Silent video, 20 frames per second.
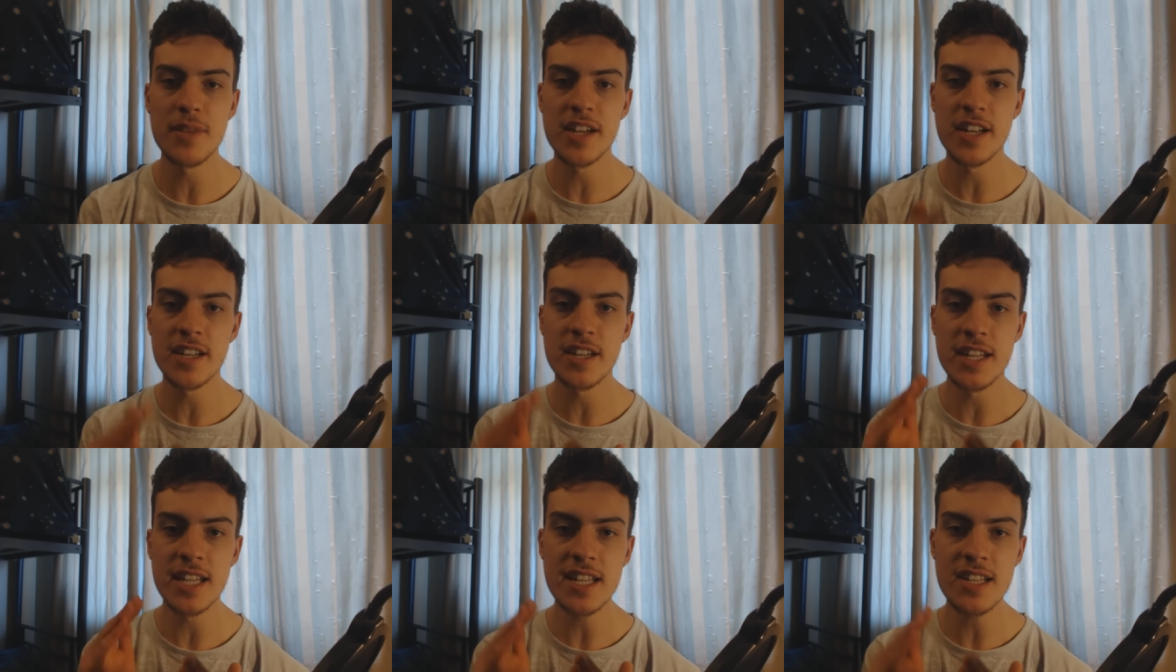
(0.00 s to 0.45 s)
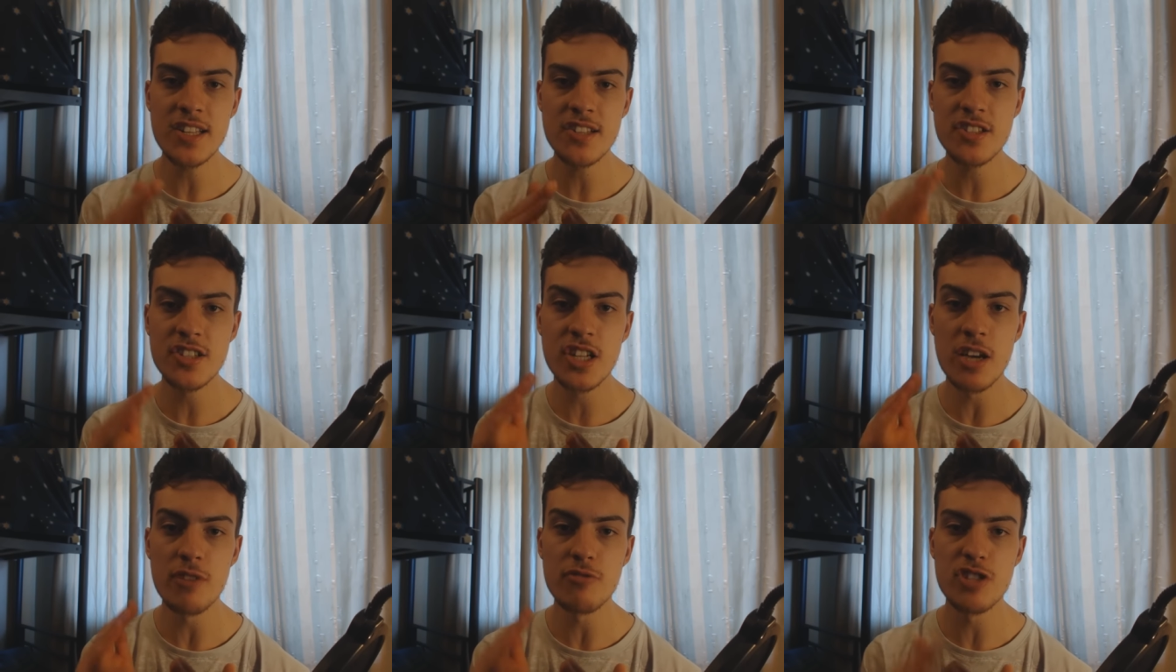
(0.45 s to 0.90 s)
that he
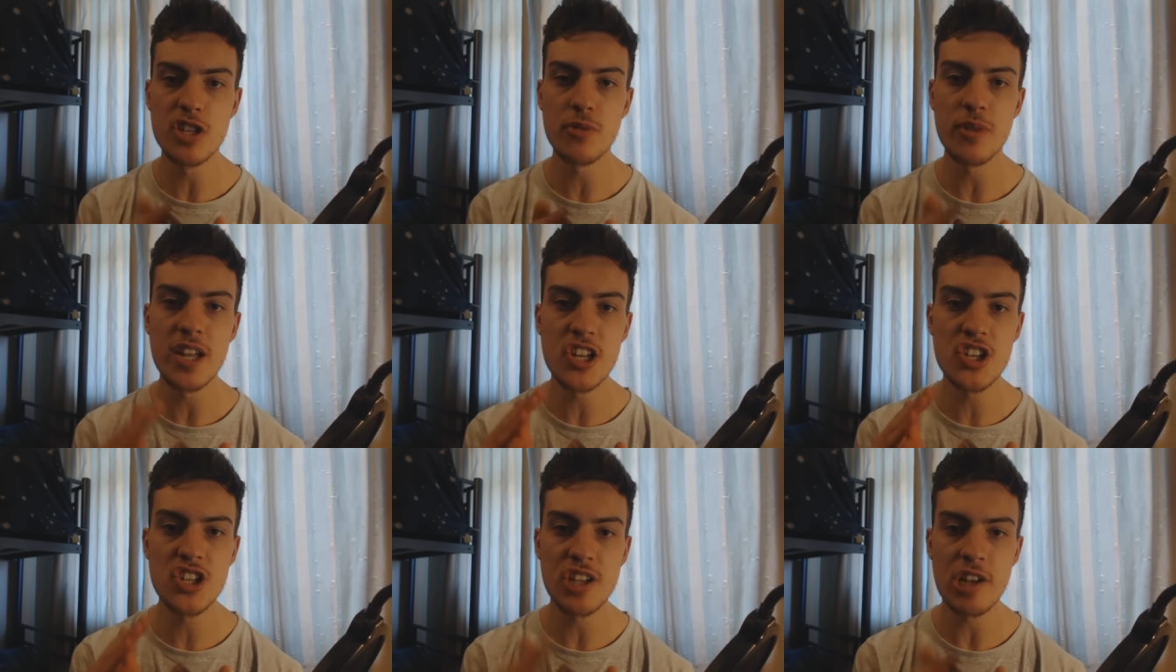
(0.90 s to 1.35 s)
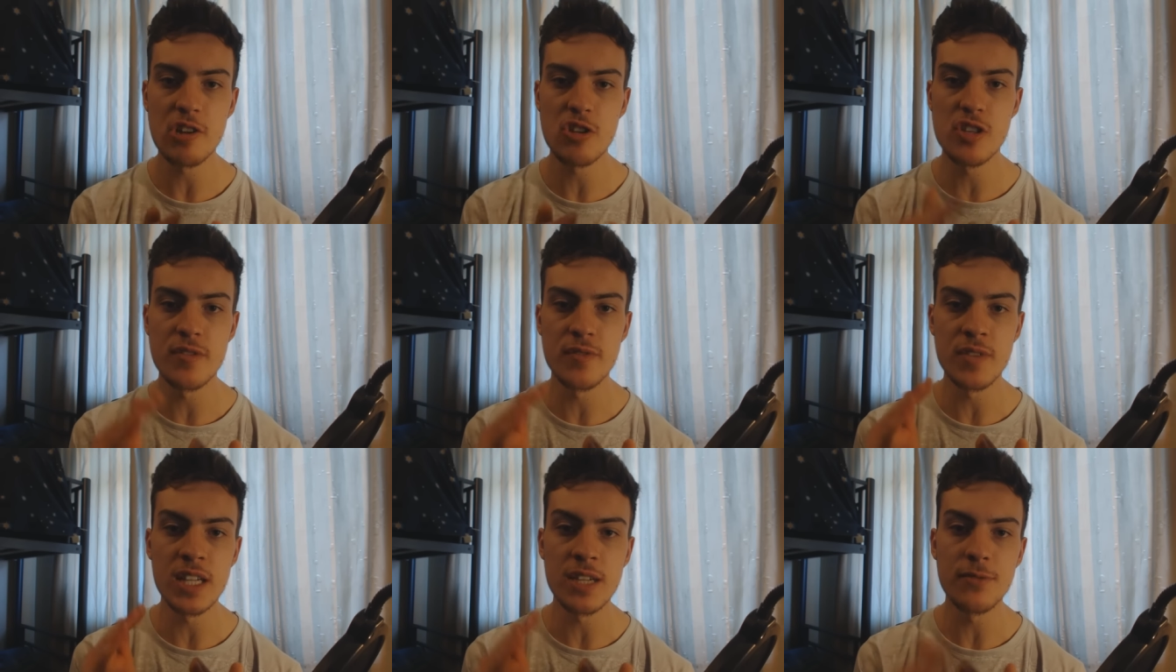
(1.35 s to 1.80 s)
needed to go to in
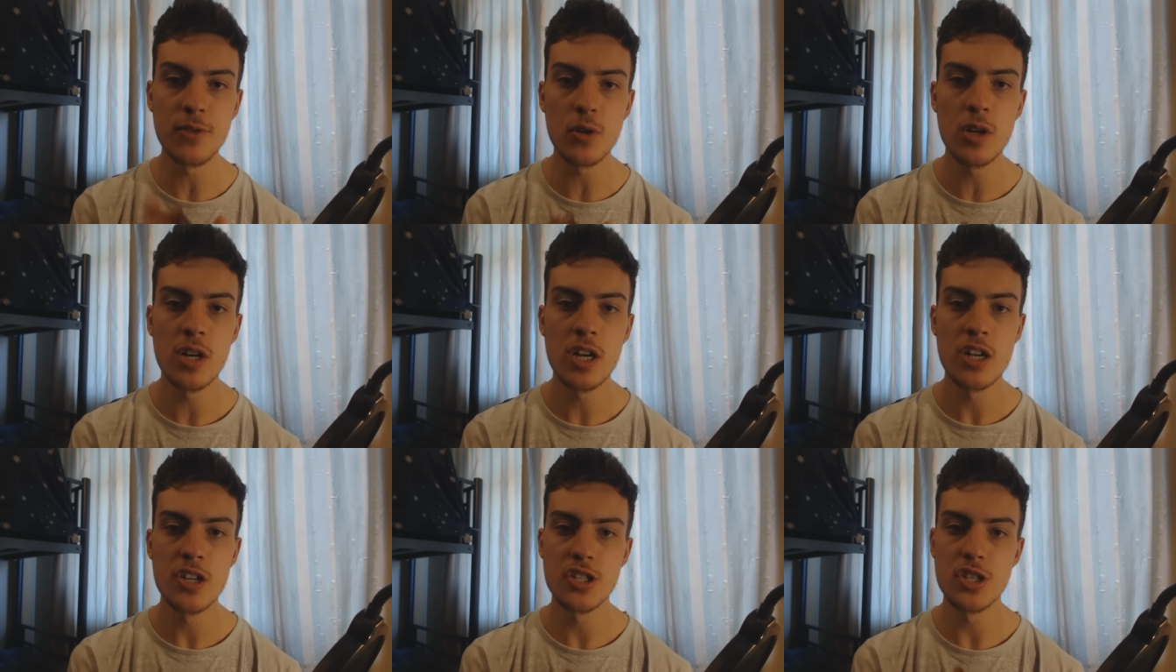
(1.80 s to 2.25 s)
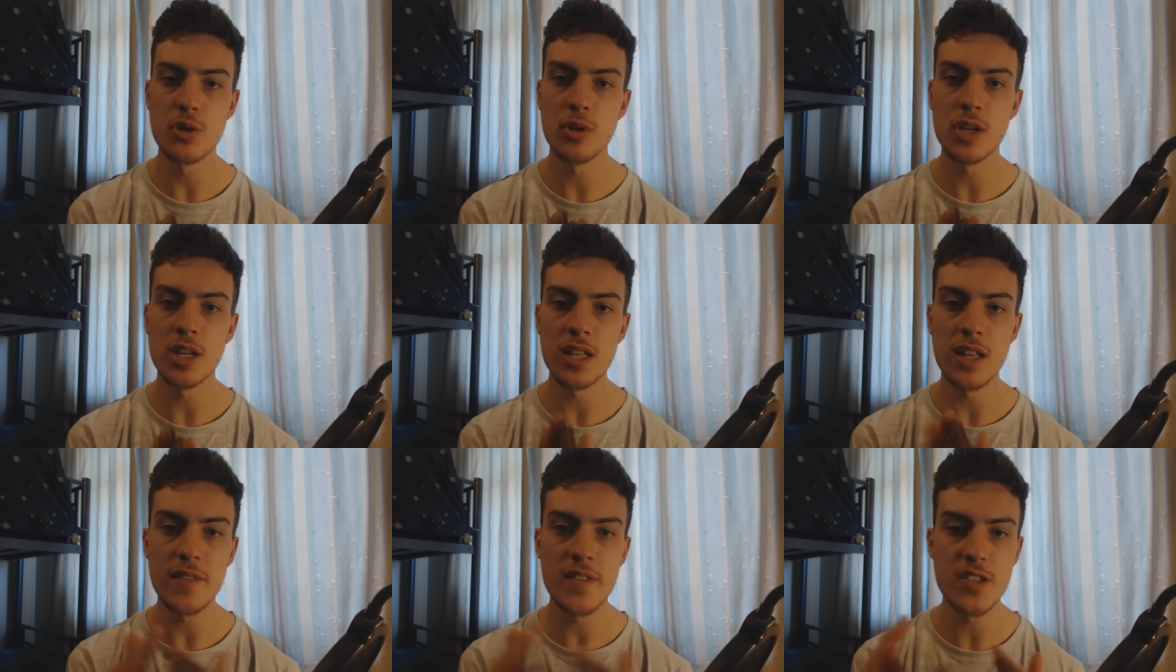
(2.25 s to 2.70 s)
Shadows of Evil to
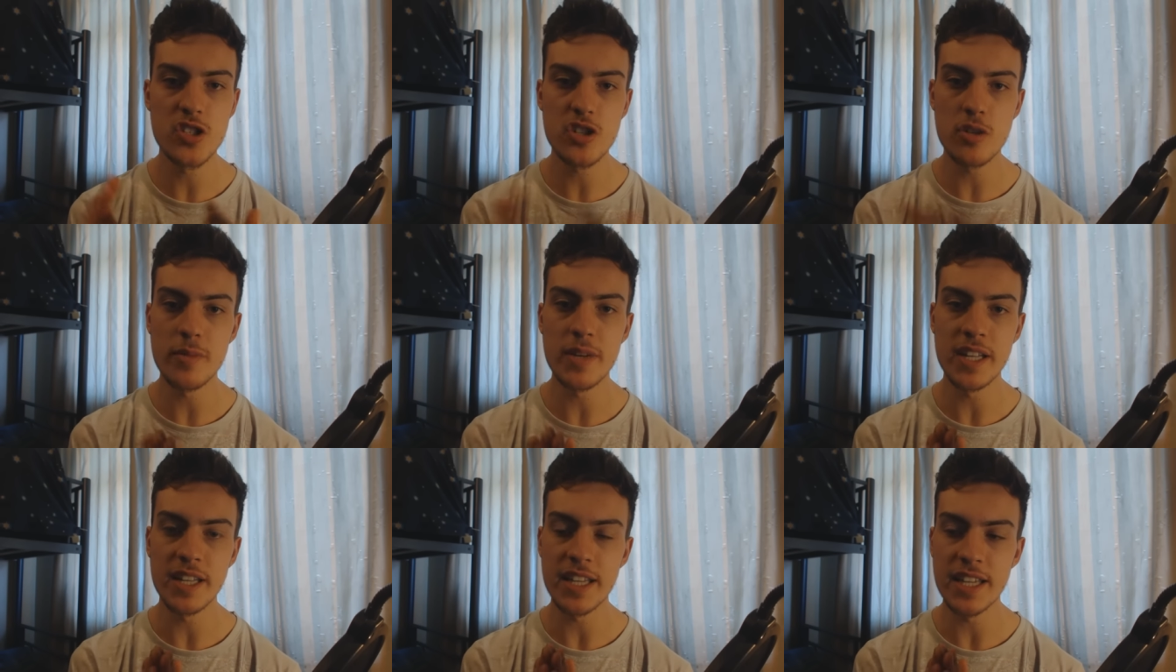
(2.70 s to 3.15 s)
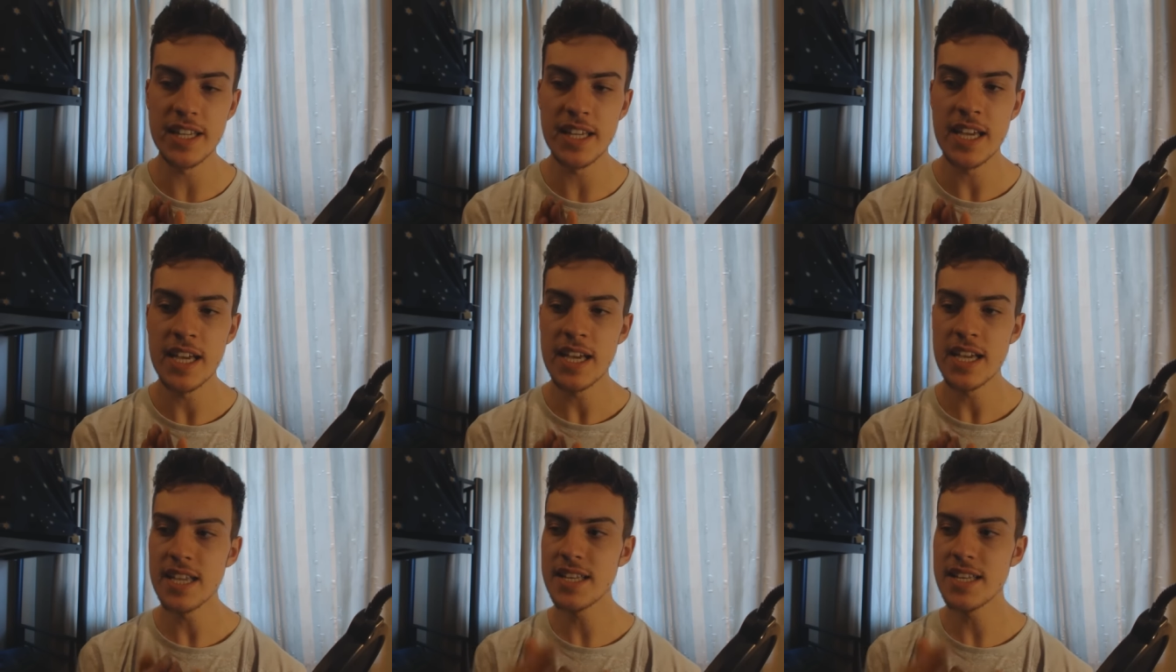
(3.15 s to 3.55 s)
collect the Summoning Key?